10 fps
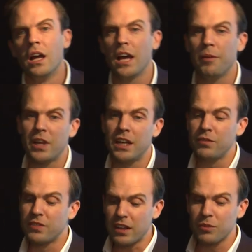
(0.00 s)
And
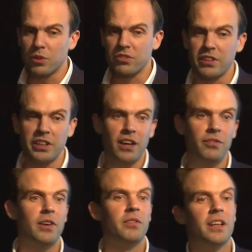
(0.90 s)
if that wasn't
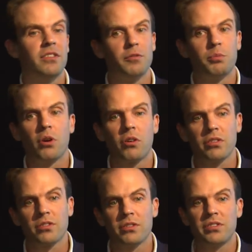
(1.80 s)
enough evidence of
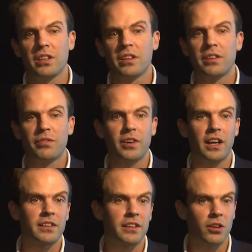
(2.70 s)
progress, consider the
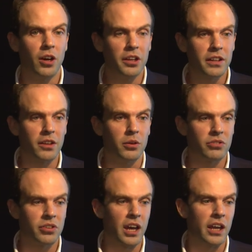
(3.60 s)
fact that earning
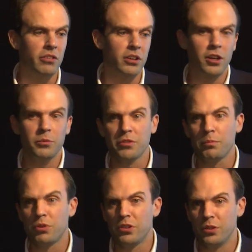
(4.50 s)
those higher incomes
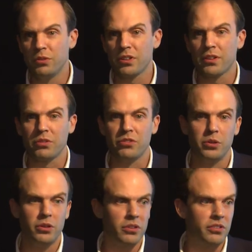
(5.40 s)
and producing those
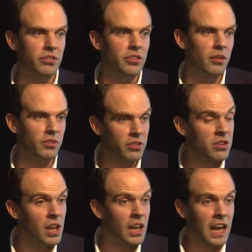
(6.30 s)
new goods and services
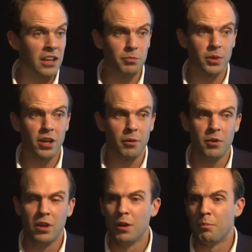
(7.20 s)
has
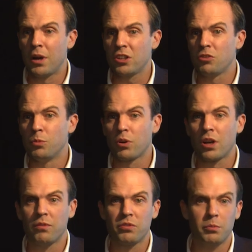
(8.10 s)
become much more
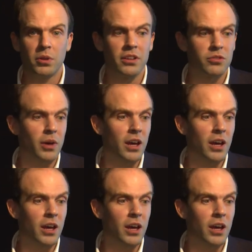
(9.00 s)
comfortable as